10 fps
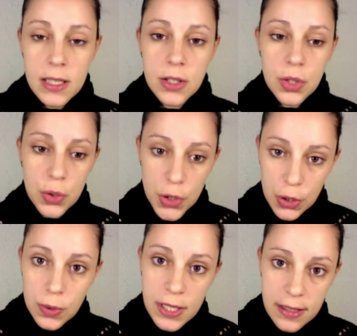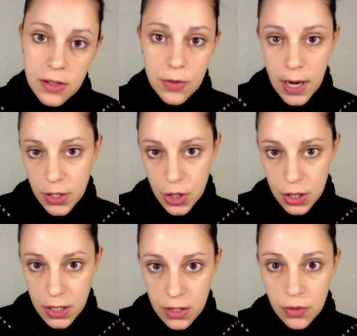To do this
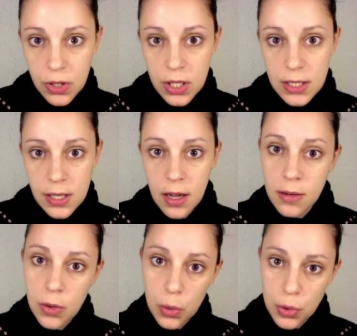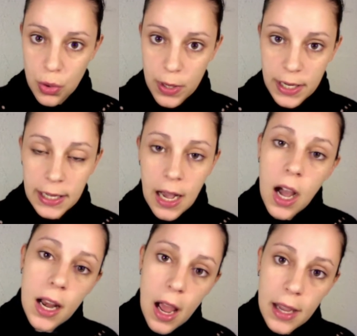correction, so this contouring and
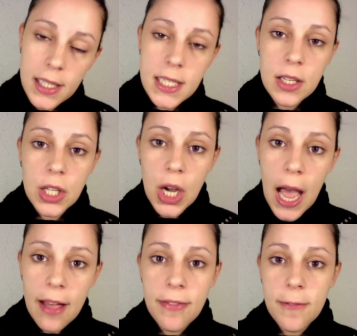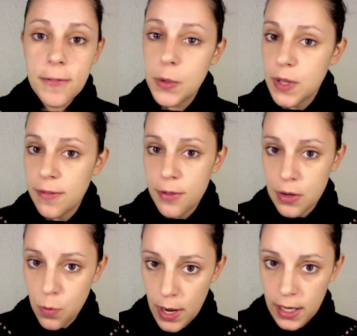highlights, you have a few
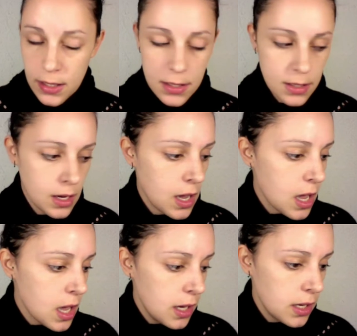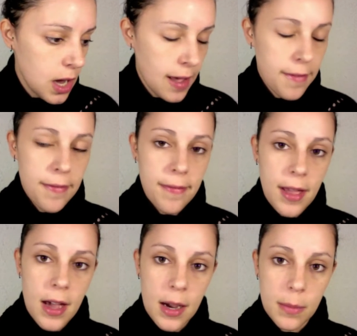different ways. You have
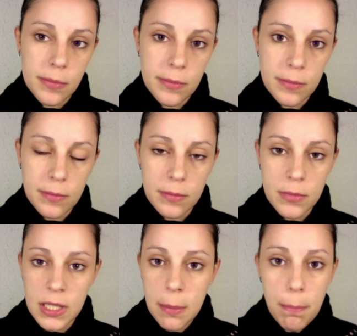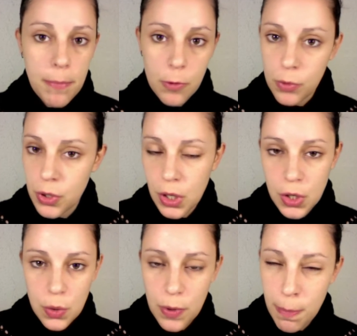you can
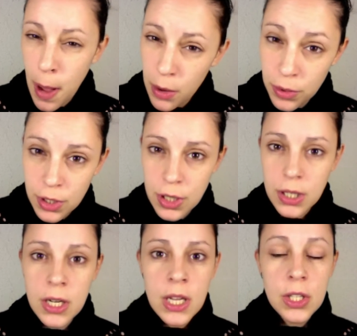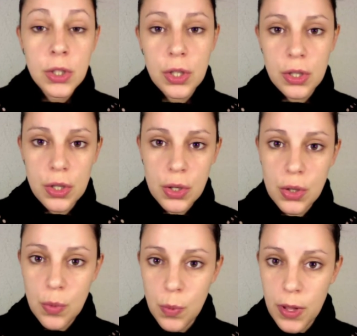do it with powder, you can do
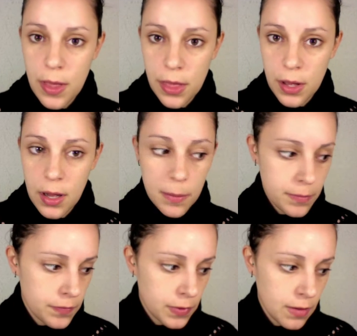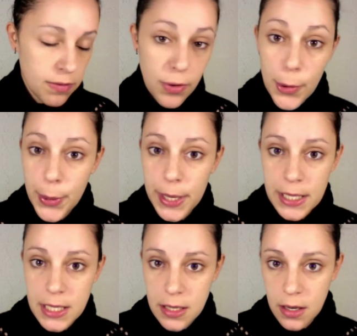it with
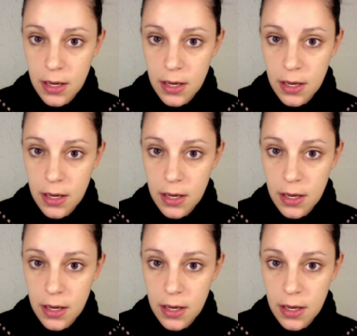fluid